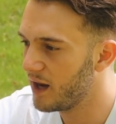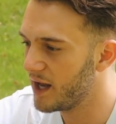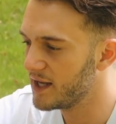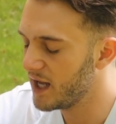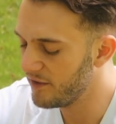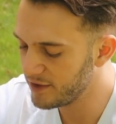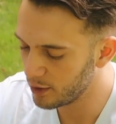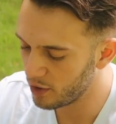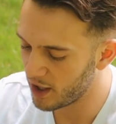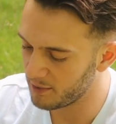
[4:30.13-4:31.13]
like if you
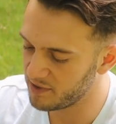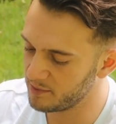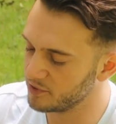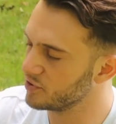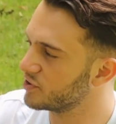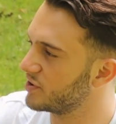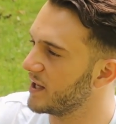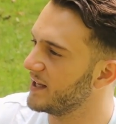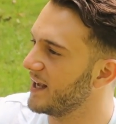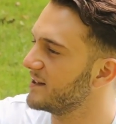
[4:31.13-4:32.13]
look at people's
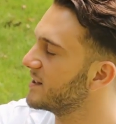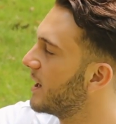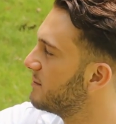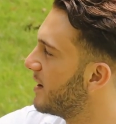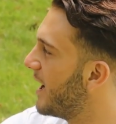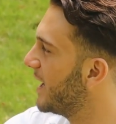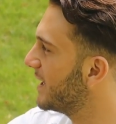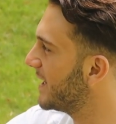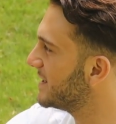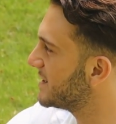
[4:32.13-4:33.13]
like Instagram
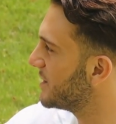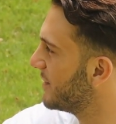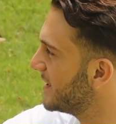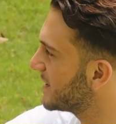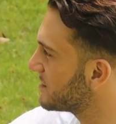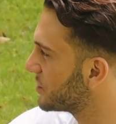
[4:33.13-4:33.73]
highlights, you know, Instagram